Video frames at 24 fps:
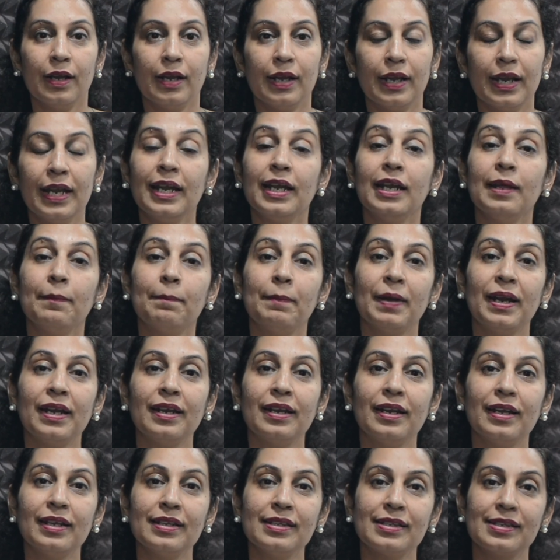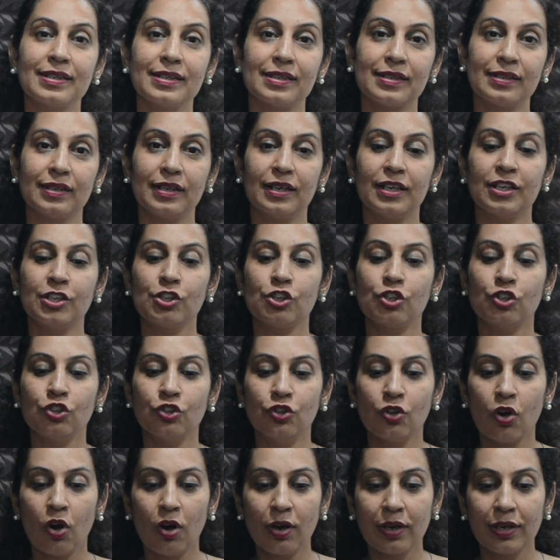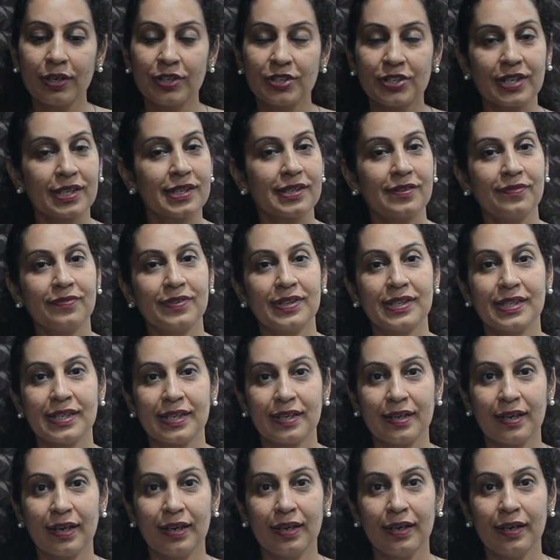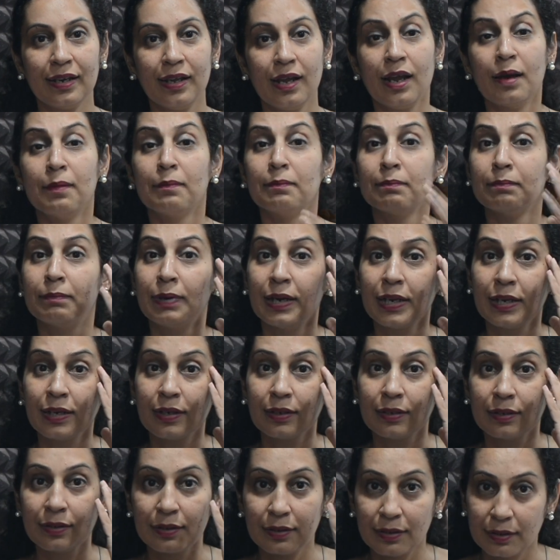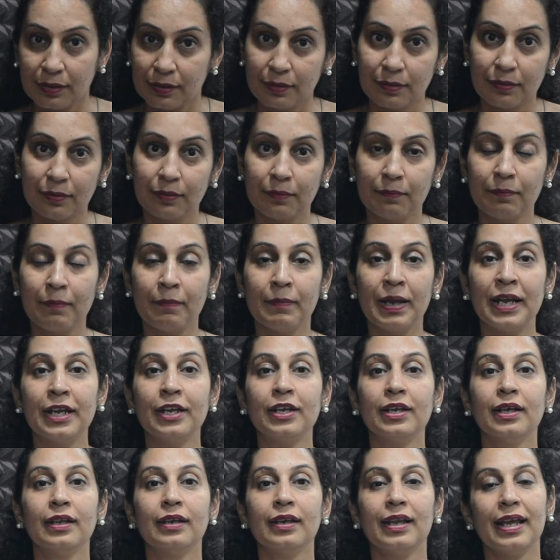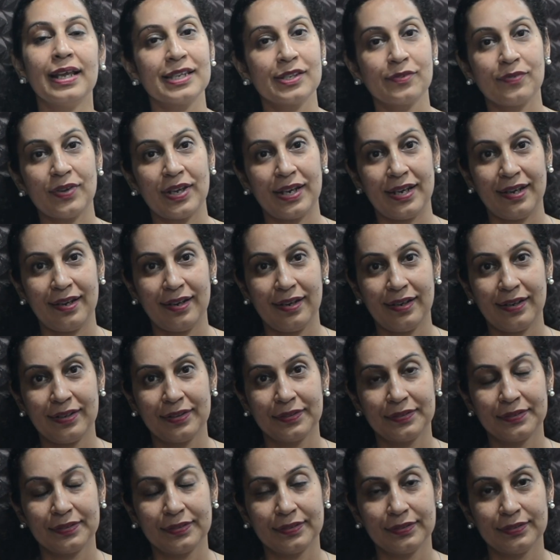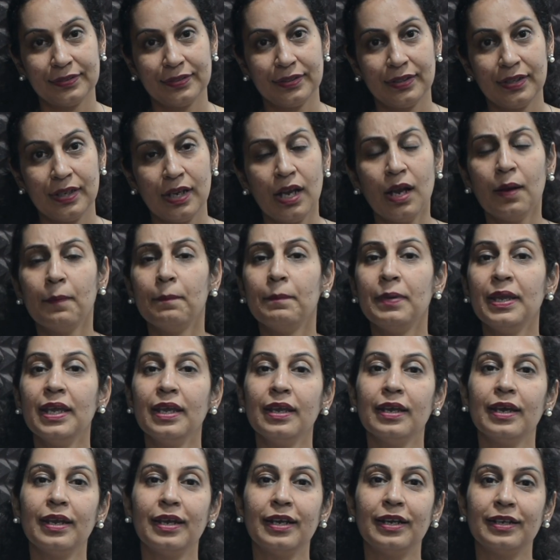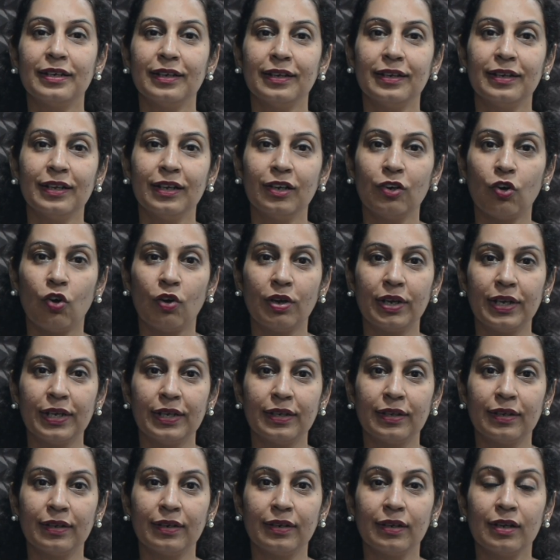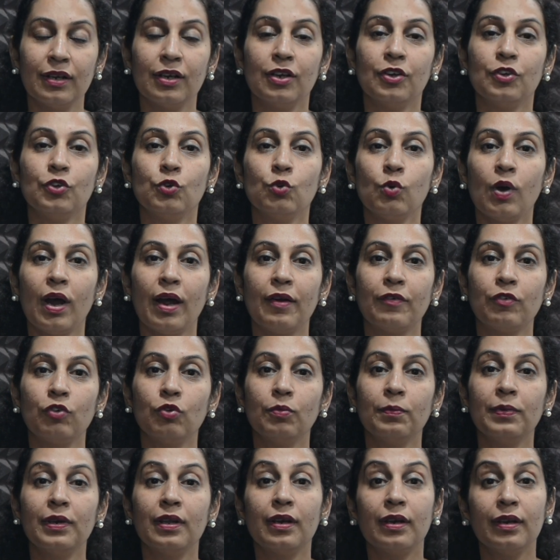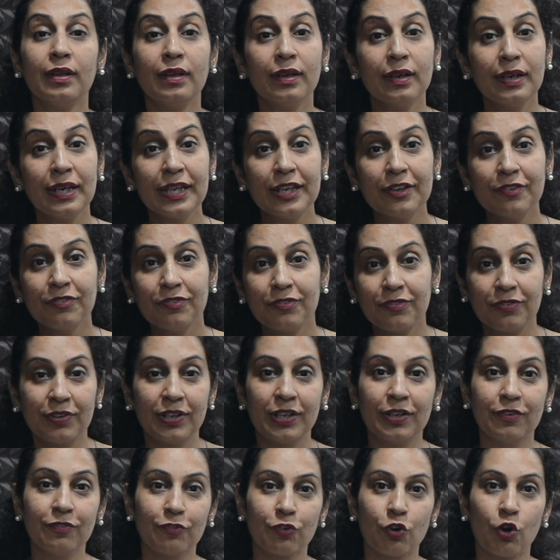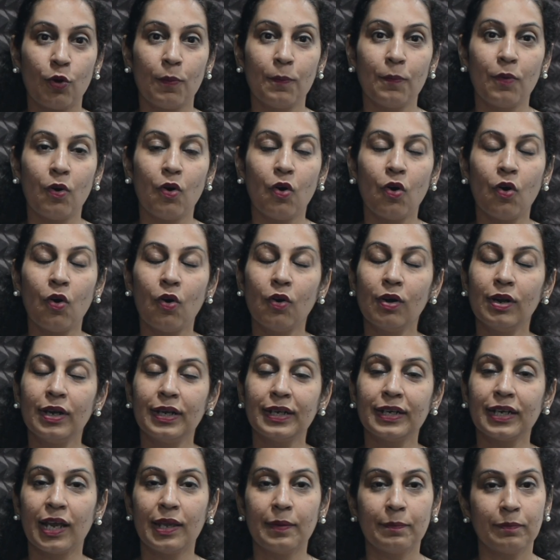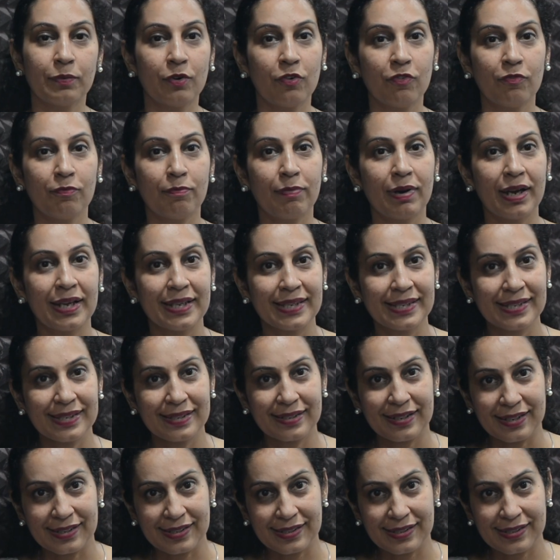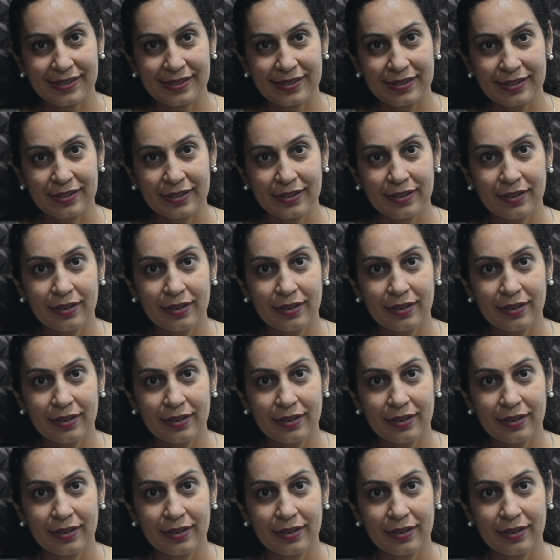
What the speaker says: Independence is not just physical but mental as well. Being an internal auditor, you have to be really free from all type of biasness.